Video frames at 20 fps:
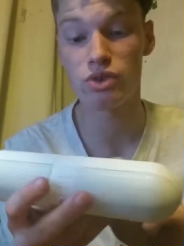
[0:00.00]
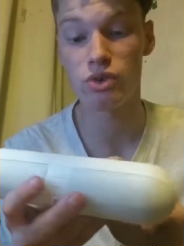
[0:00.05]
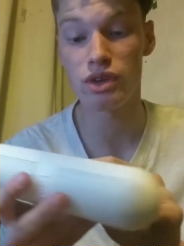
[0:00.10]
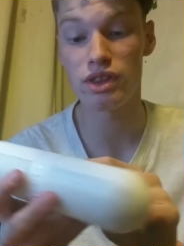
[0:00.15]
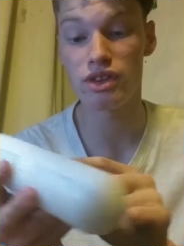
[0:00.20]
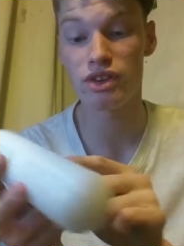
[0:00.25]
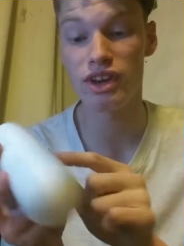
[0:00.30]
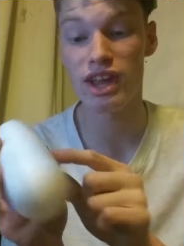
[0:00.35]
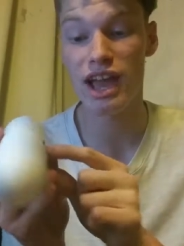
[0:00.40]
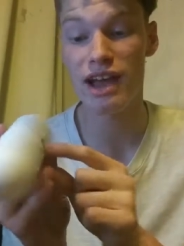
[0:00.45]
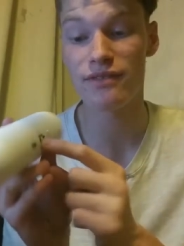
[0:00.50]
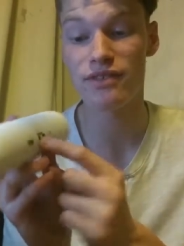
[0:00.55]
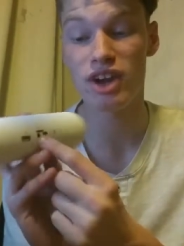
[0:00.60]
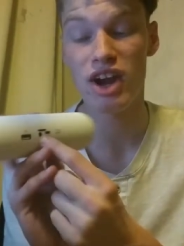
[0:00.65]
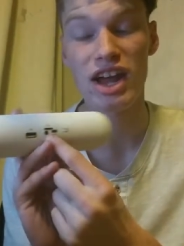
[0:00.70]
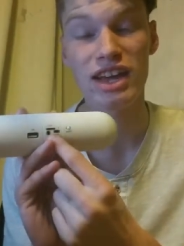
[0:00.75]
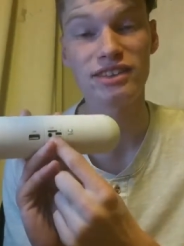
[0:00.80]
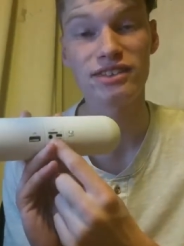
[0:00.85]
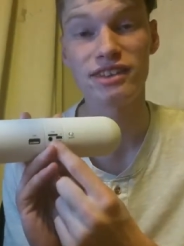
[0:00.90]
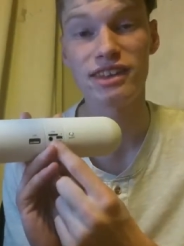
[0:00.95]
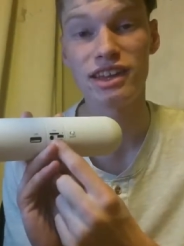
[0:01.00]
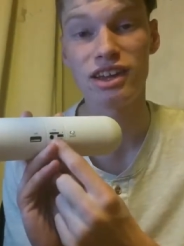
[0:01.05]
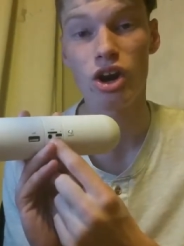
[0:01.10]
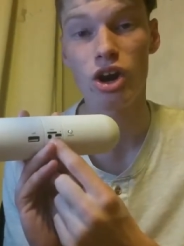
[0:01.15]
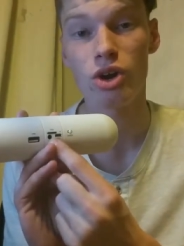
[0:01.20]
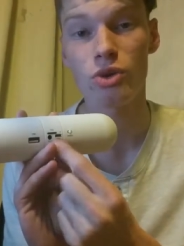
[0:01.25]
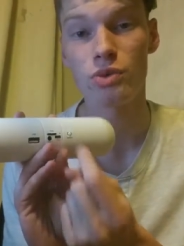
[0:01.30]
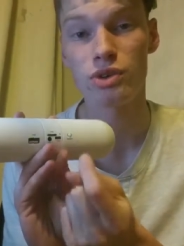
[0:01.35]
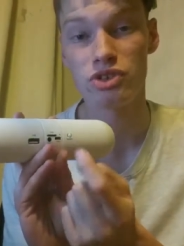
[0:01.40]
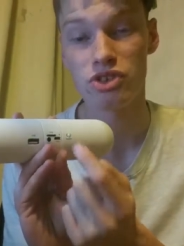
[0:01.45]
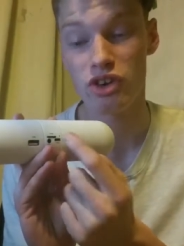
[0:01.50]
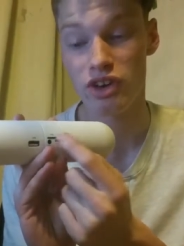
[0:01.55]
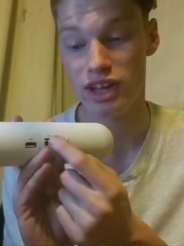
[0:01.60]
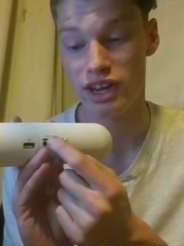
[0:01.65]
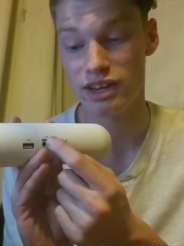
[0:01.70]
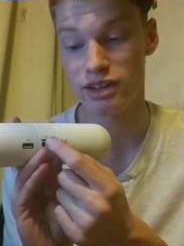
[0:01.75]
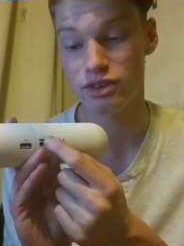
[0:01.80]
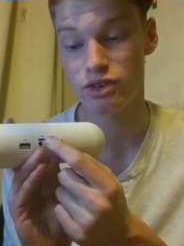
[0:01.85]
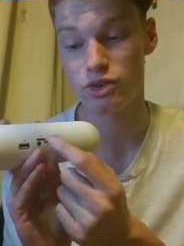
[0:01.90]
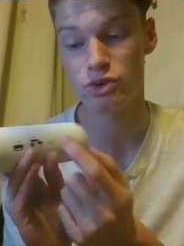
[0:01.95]
So either you have your SD card, which I'll
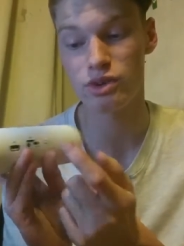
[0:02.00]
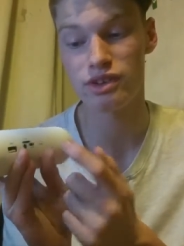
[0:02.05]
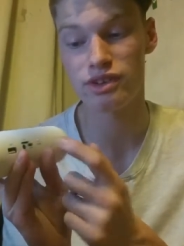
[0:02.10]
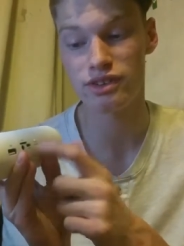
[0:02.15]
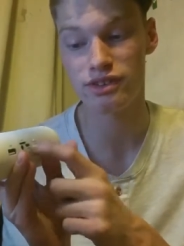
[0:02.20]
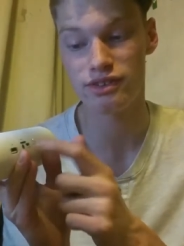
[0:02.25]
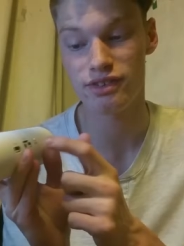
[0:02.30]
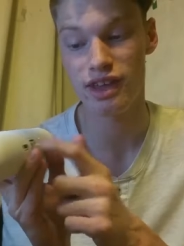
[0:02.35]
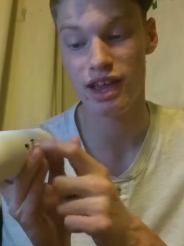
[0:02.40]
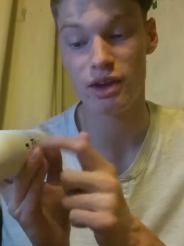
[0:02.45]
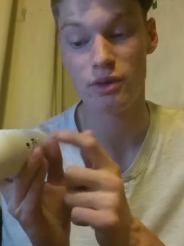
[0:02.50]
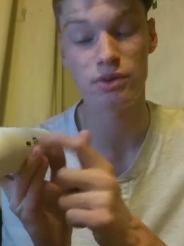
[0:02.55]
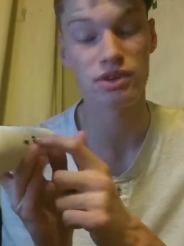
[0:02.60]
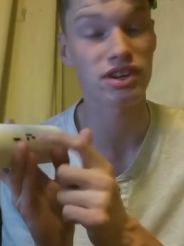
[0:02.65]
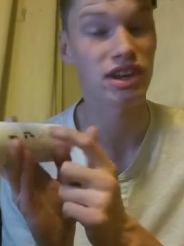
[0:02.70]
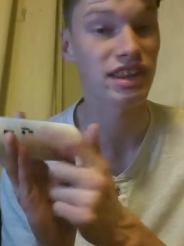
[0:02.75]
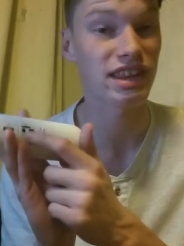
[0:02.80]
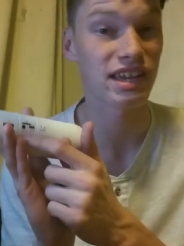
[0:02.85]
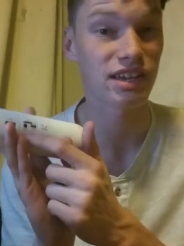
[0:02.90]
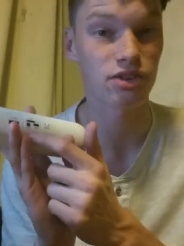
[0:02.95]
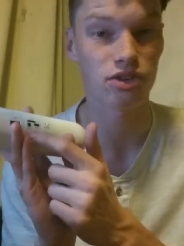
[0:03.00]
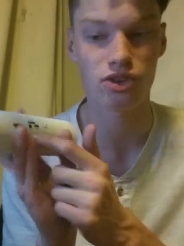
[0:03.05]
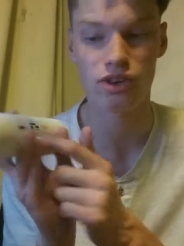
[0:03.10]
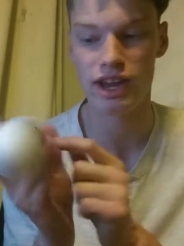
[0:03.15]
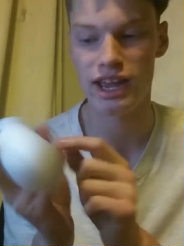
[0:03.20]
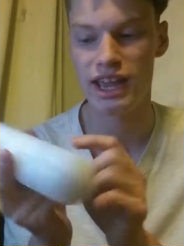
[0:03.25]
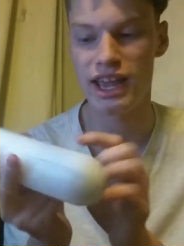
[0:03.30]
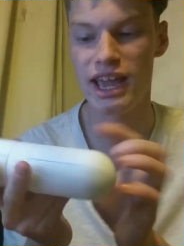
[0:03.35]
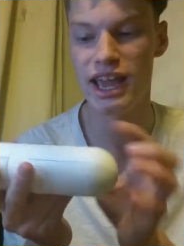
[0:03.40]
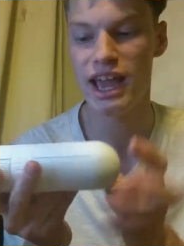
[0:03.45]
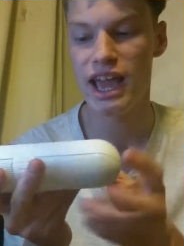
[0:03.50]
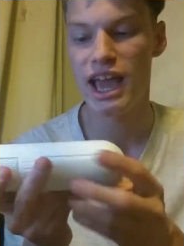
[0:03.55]
get into in a sec, which I think is great,